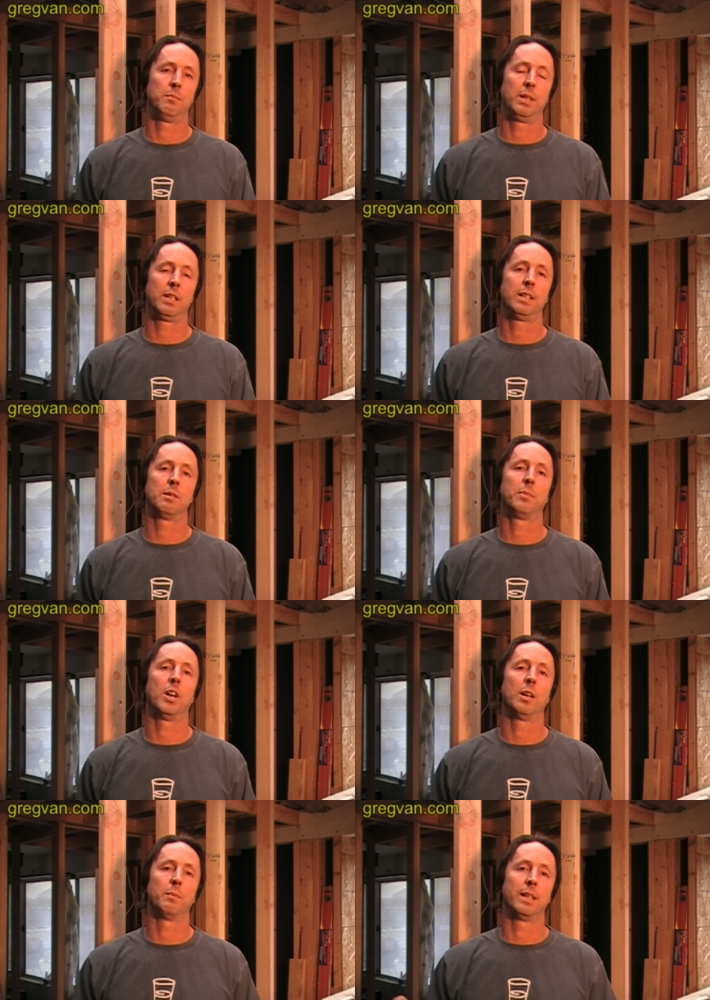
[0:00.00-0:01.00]
building
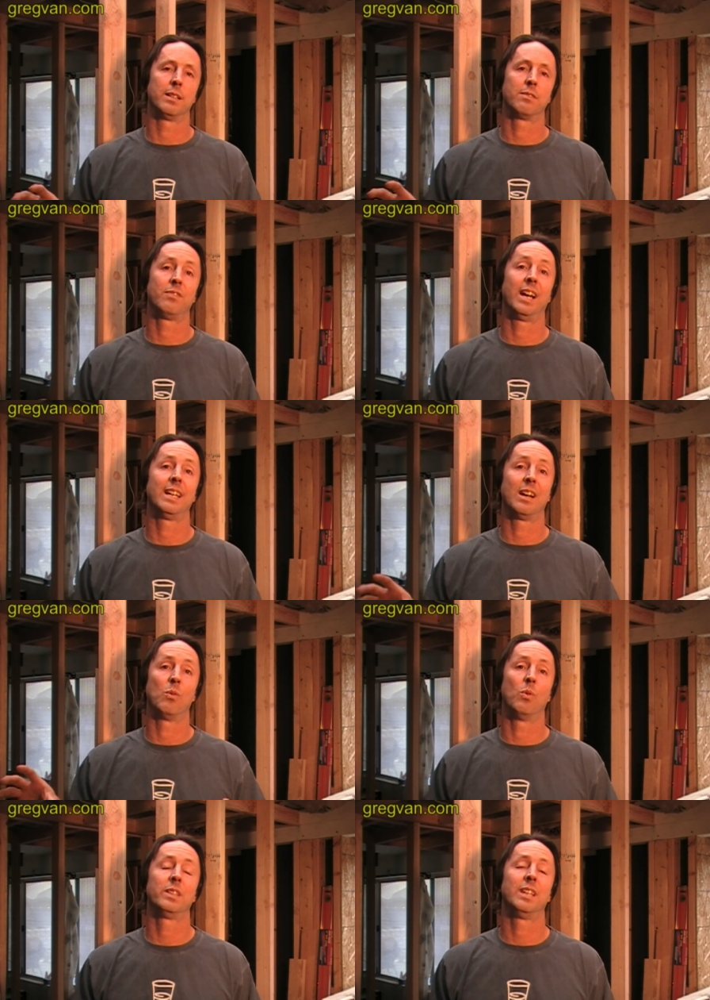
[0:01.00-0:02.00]
department to find
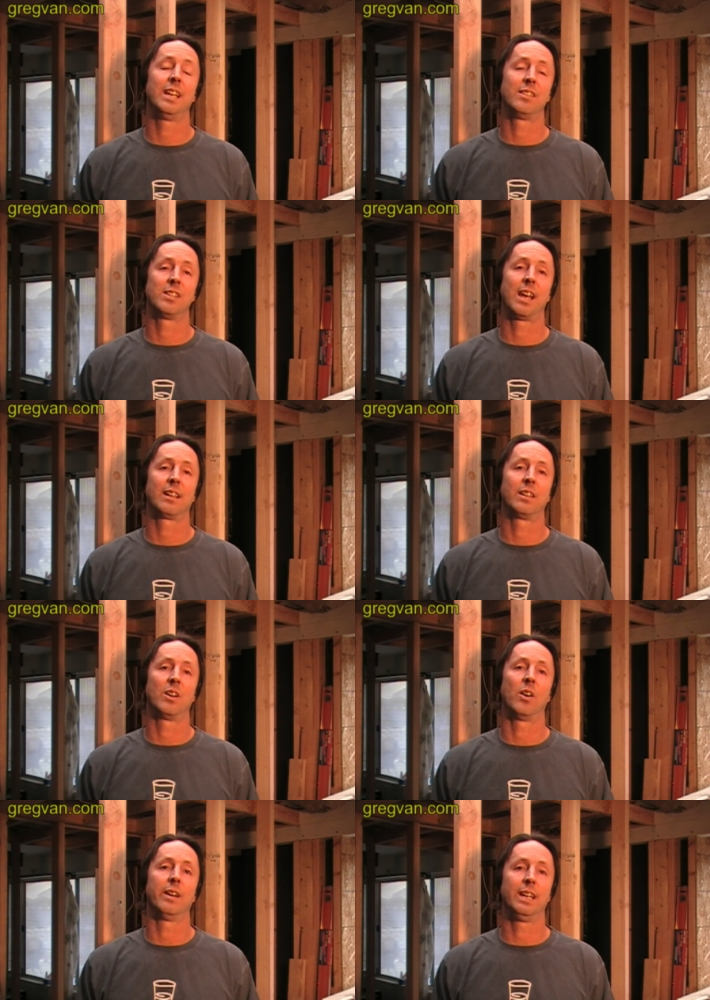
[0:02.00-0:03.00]
out what they exactly
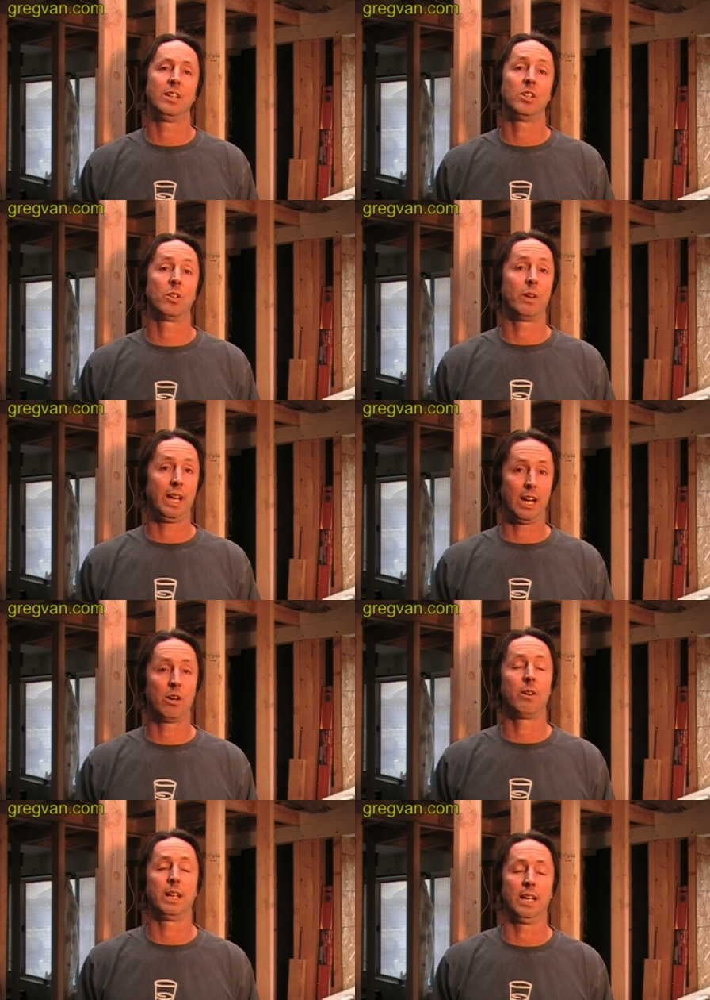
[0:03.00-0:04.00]
are in your
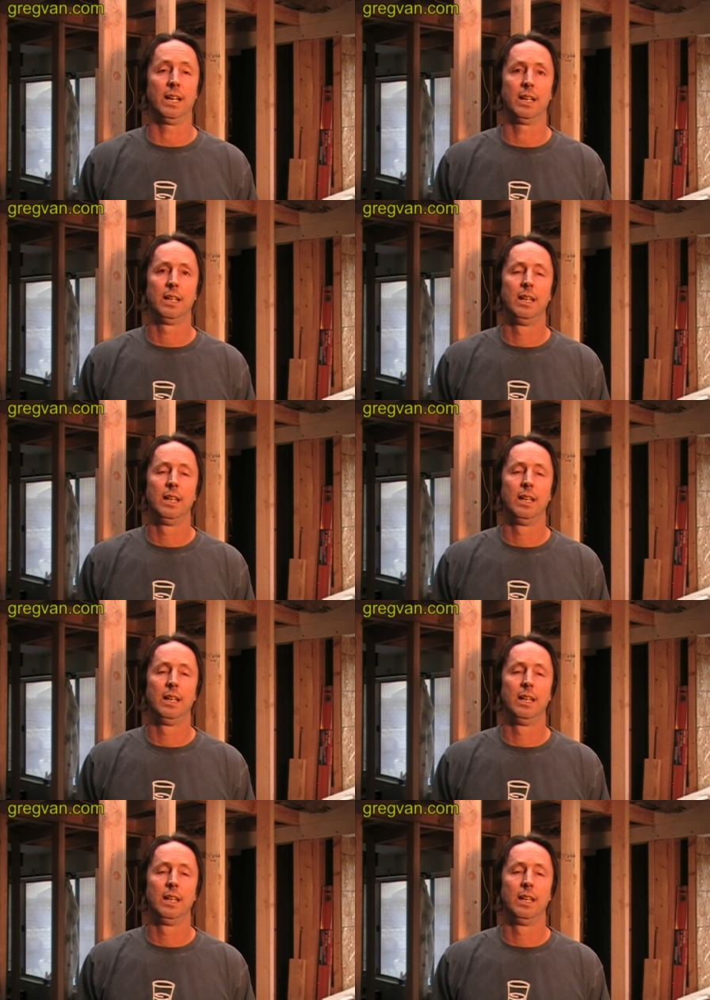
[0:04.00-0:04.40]
area.